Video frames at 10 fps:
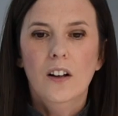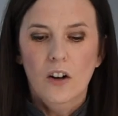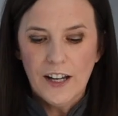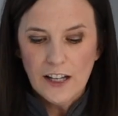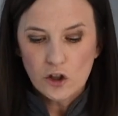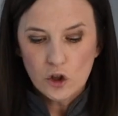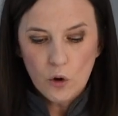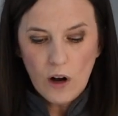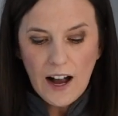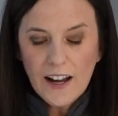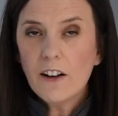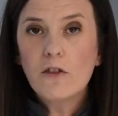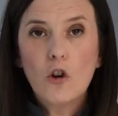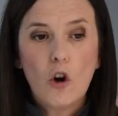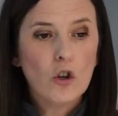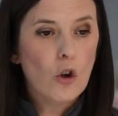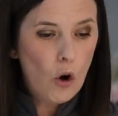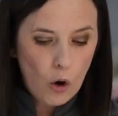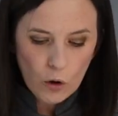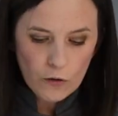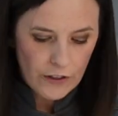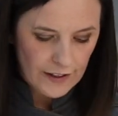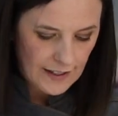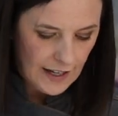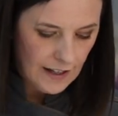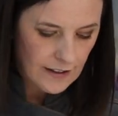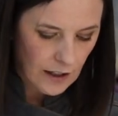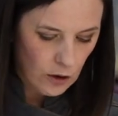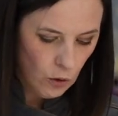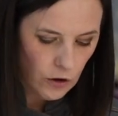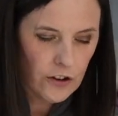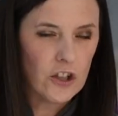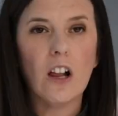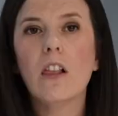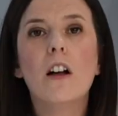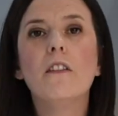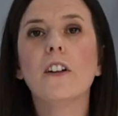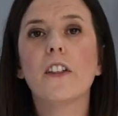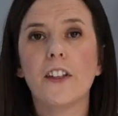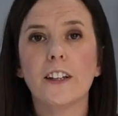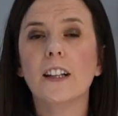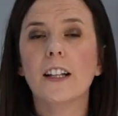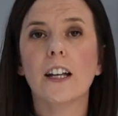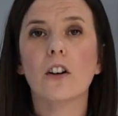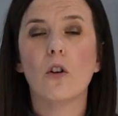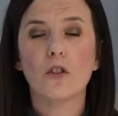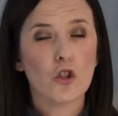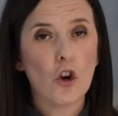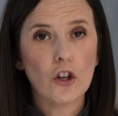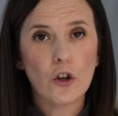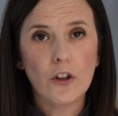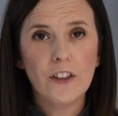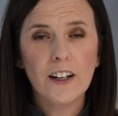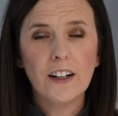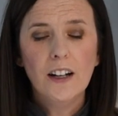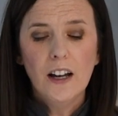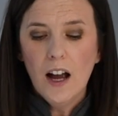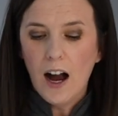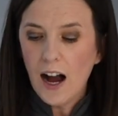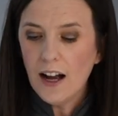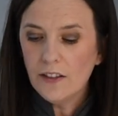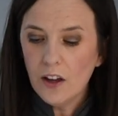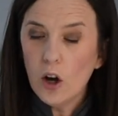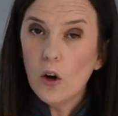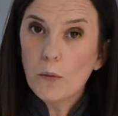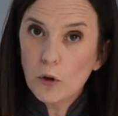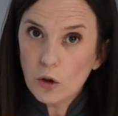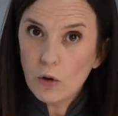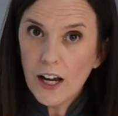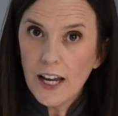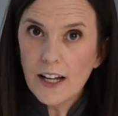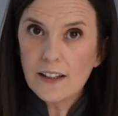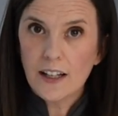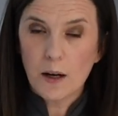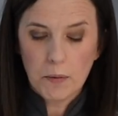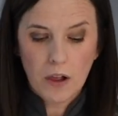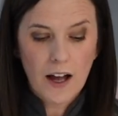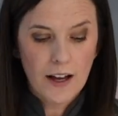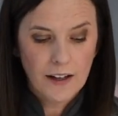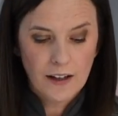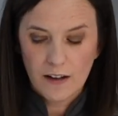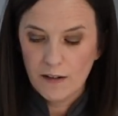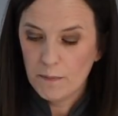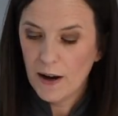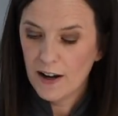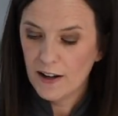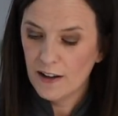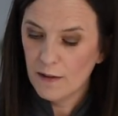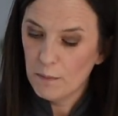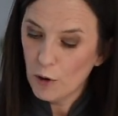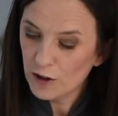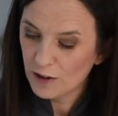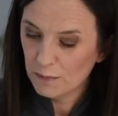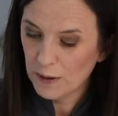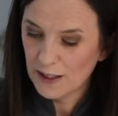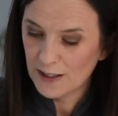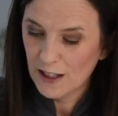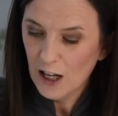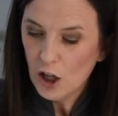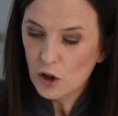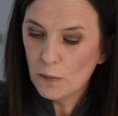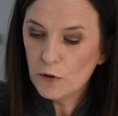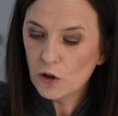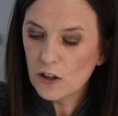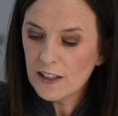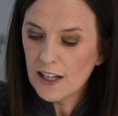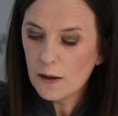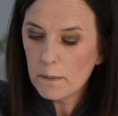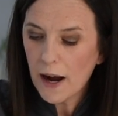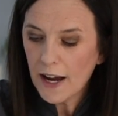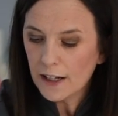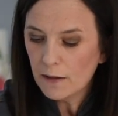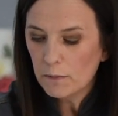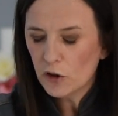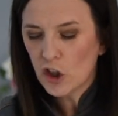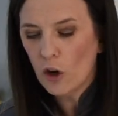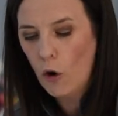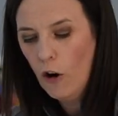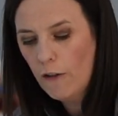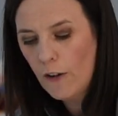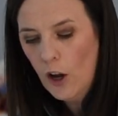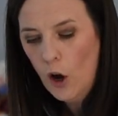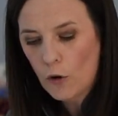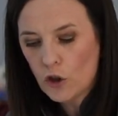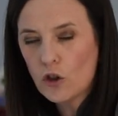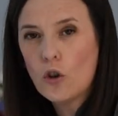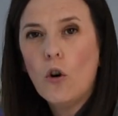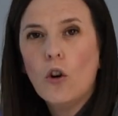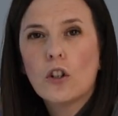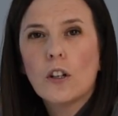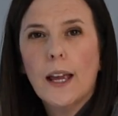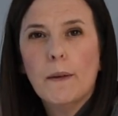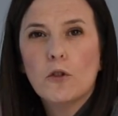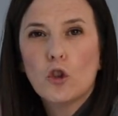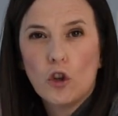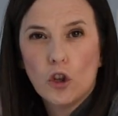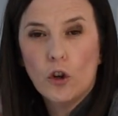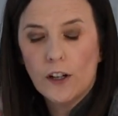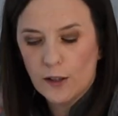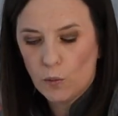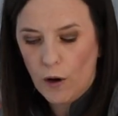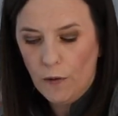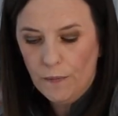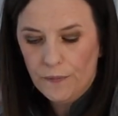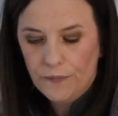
Okay, so I have gone all over this cake, so I know that there's a lovely thin layer of shortening on there. And now I'm going to go ahead and apply my modelling paste. So I'm just going to take the backing sheet off, which has got shortening on it as well.